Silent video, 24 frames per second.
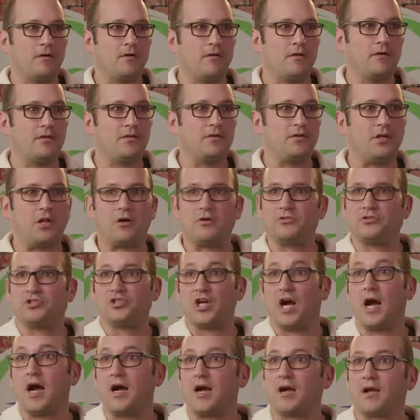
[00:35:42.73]
you know,
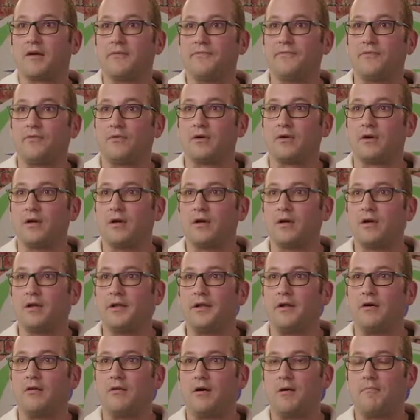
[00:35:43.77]
jog for you
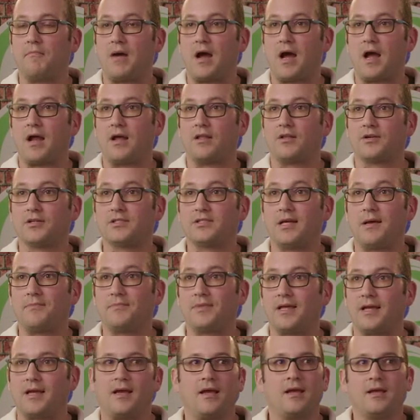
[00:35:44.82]
know a mile or
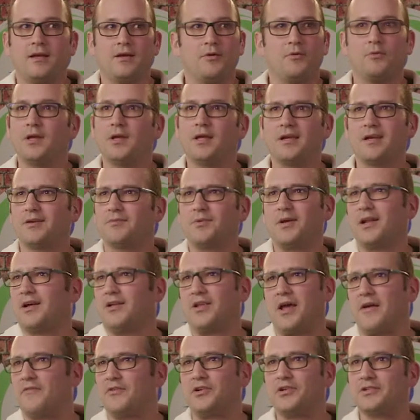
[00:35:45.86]
something. We we don't
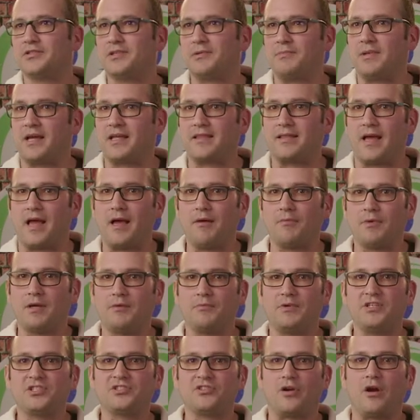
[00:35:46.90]
ever do something like that. We
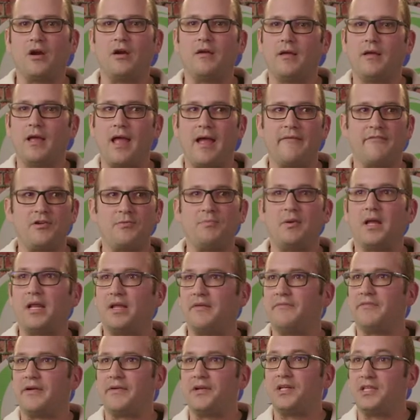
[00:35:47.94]
we start everybody
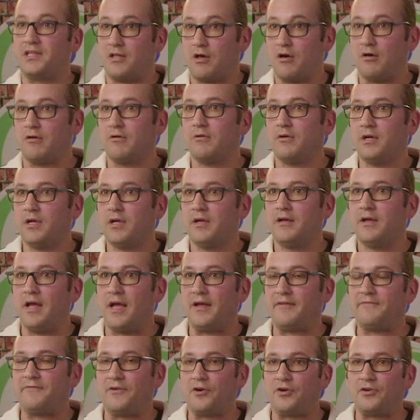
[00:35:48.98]
very low
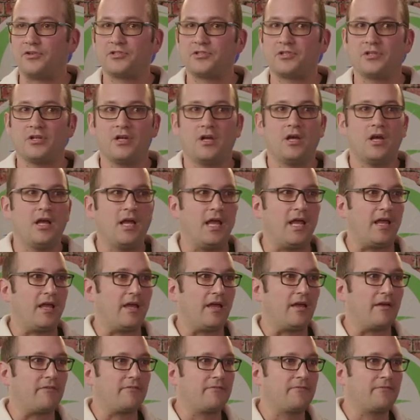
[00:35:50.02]
at first.
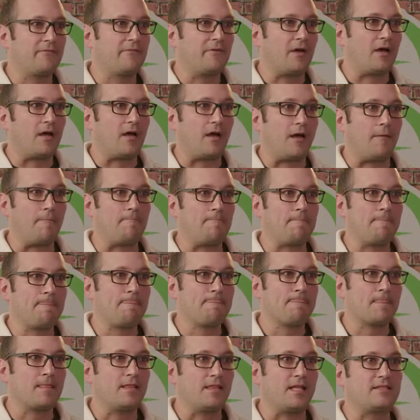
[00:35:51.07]
If, um,
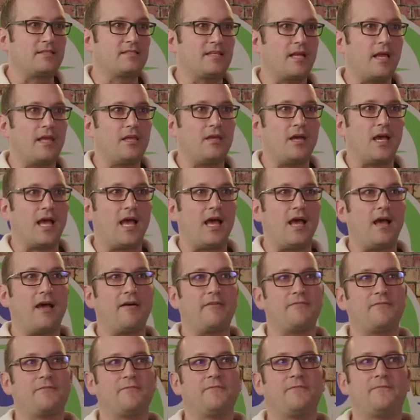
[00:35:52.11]
let's say, you
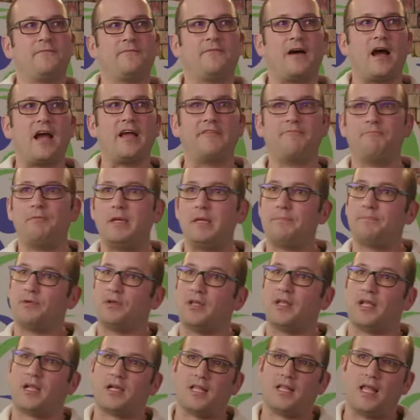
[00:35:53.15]
have five people
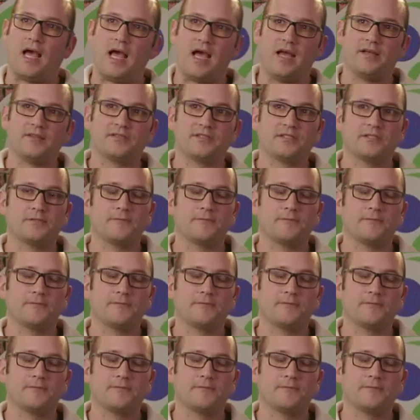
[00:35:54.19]
in a class,